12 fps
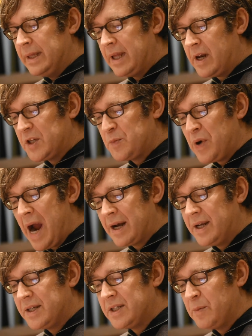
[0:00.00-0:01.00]
Let us
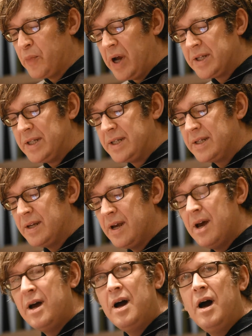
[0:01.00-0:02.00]
practice the
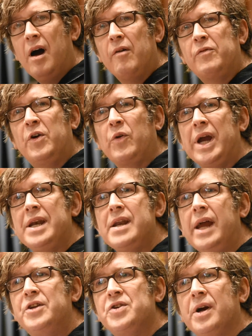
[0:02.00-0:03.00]
presence of great
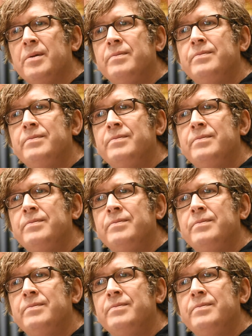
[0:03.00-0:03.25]
nature.